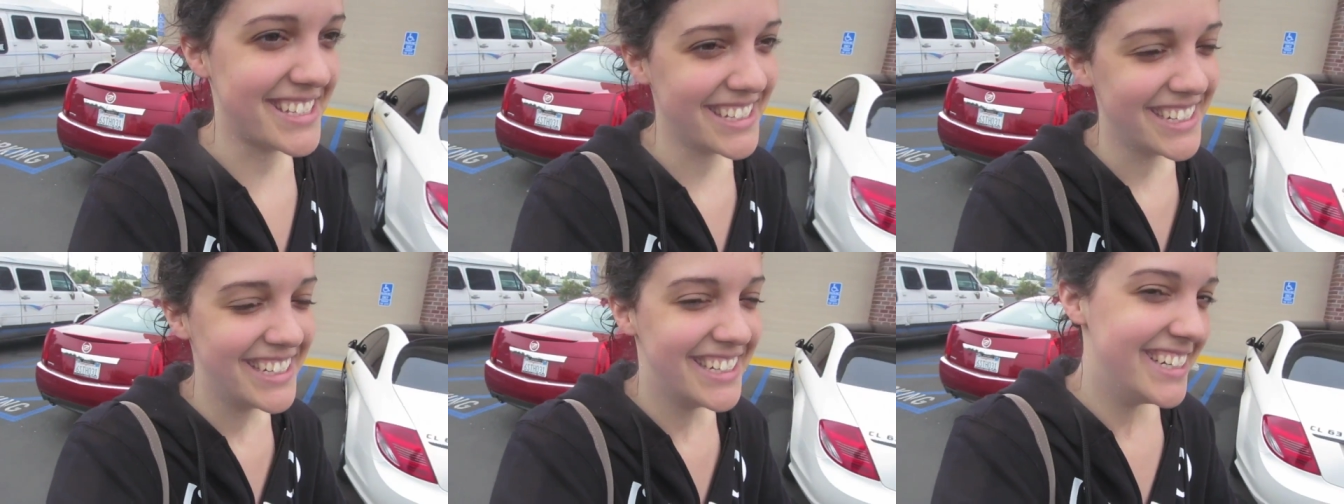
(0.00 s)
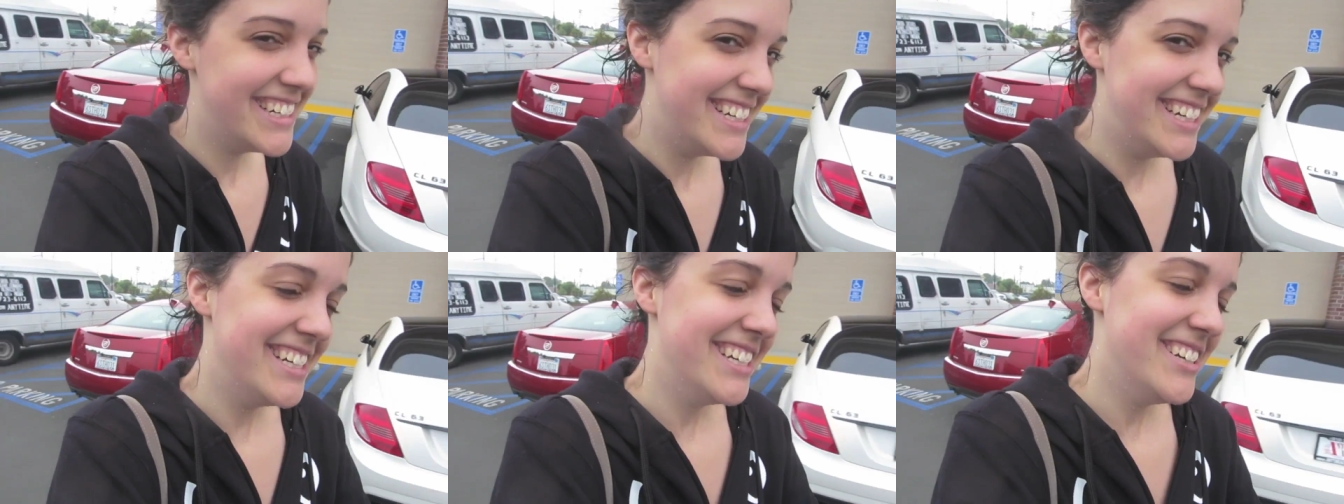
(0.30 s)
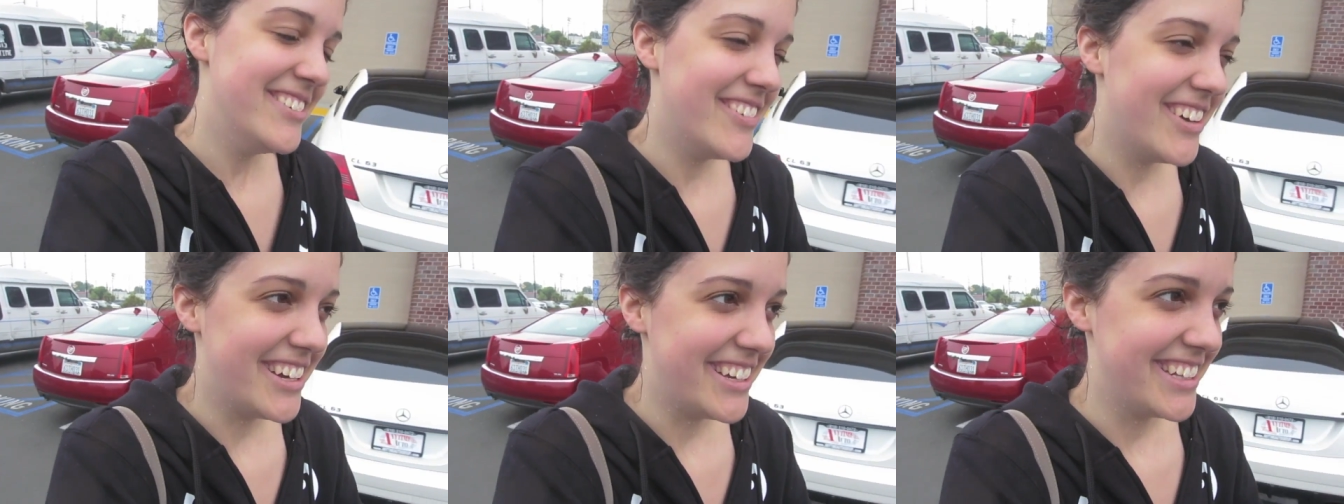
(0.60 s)

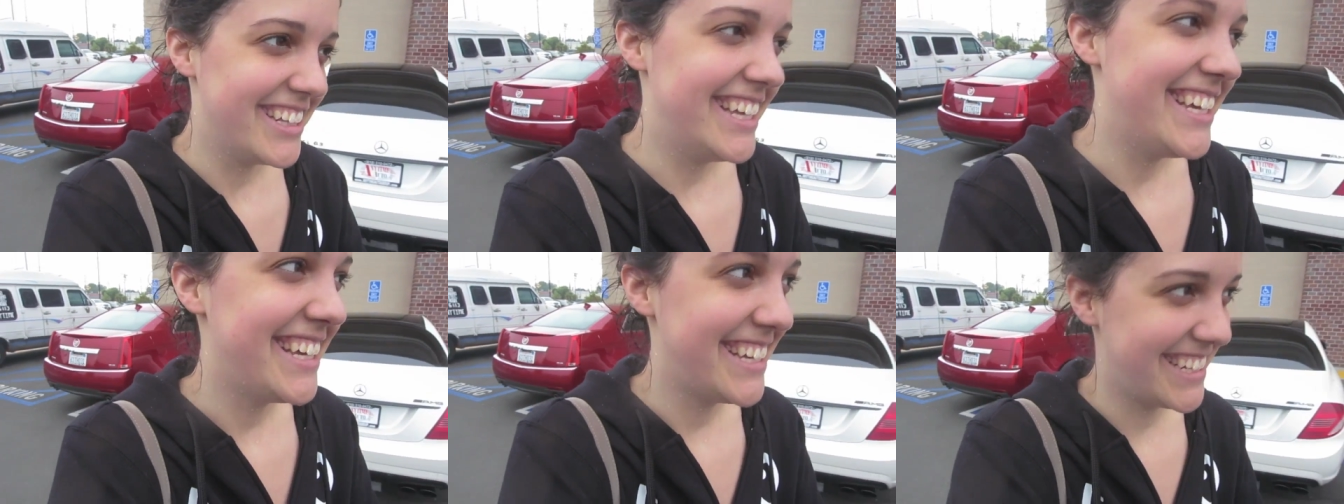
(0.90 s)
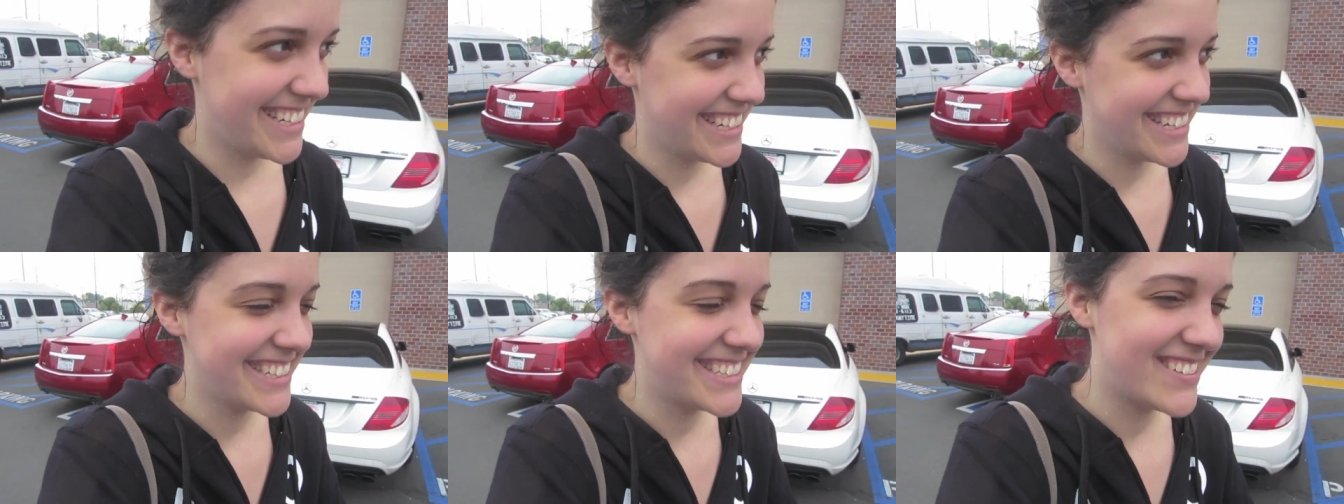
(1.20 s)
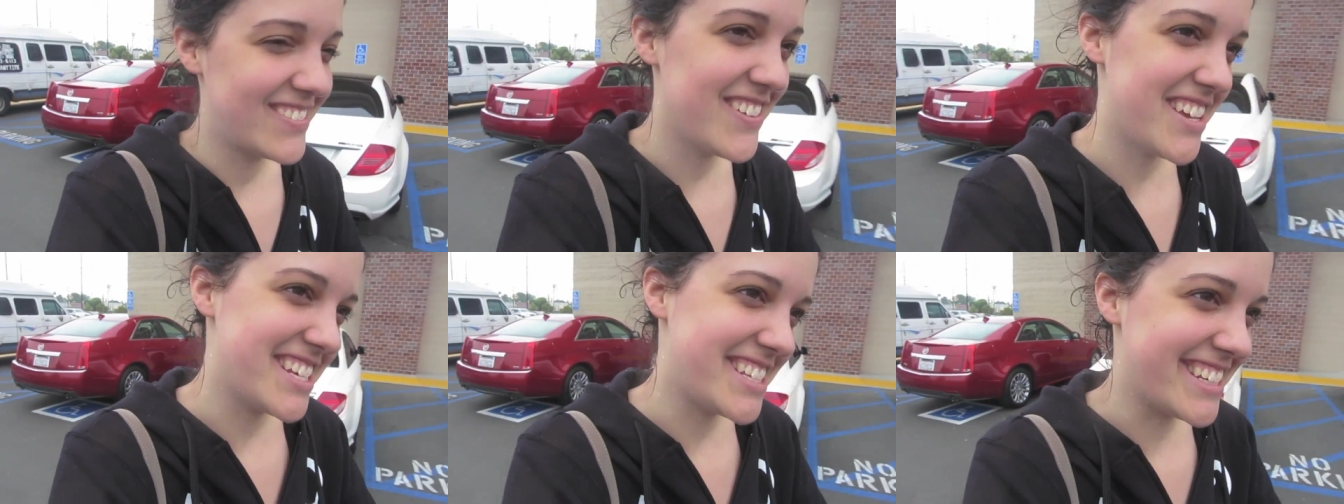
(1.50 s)
well, let's
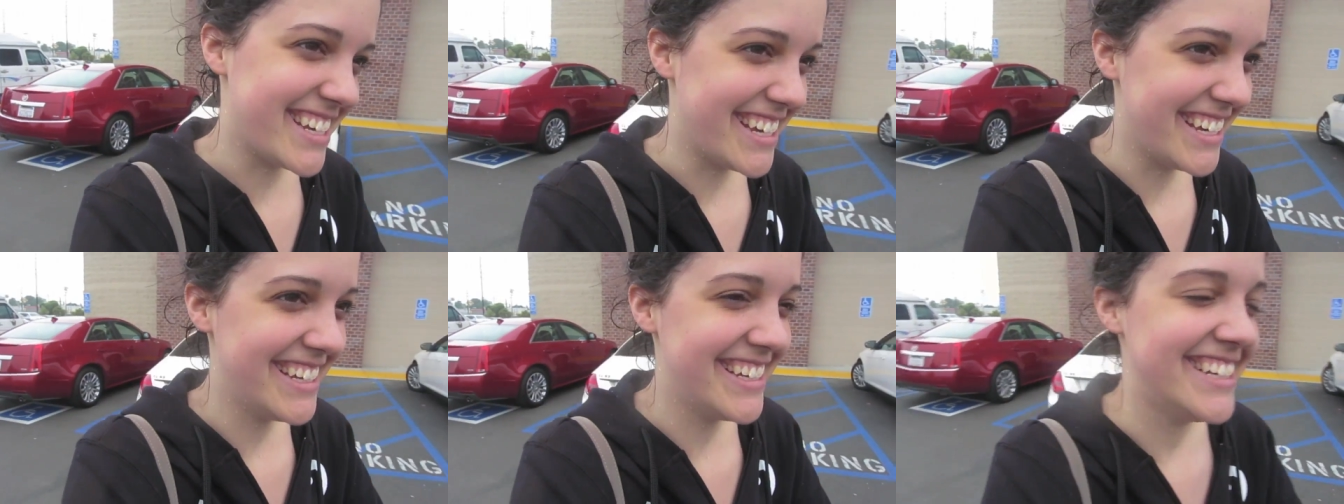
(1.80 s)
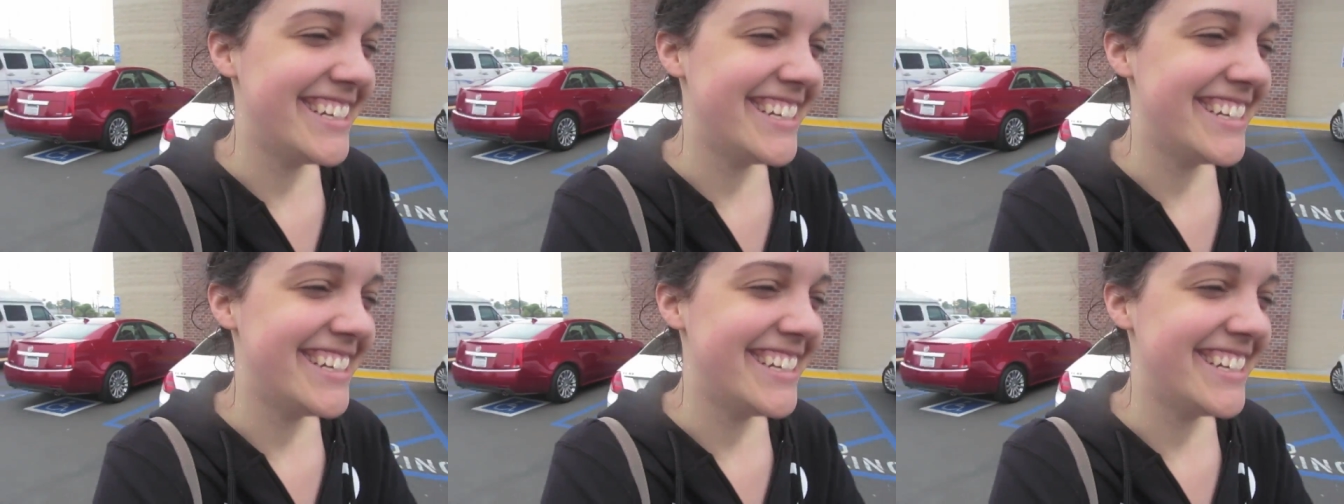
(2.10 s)
face it,